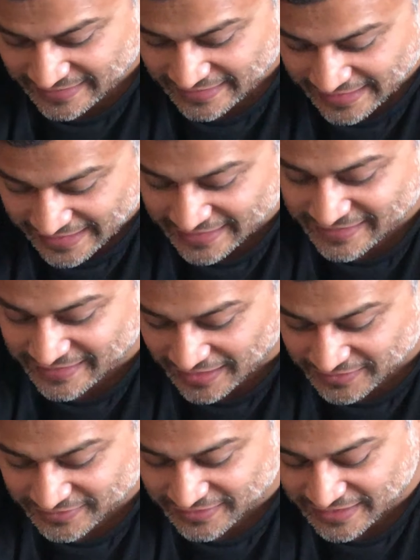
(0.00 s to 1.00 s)
it
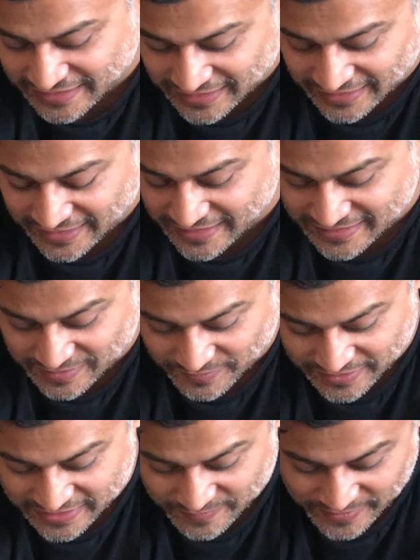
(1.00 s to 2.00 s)
does need cleaning some of
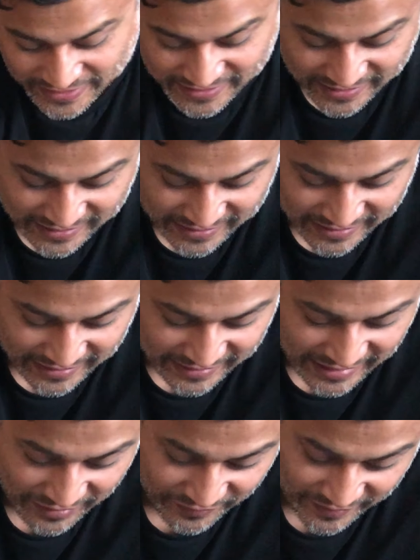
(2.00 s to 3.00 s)
these pieces,
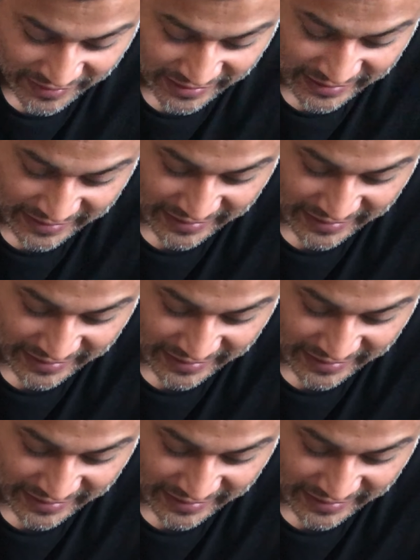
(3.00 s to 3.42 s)
definitely.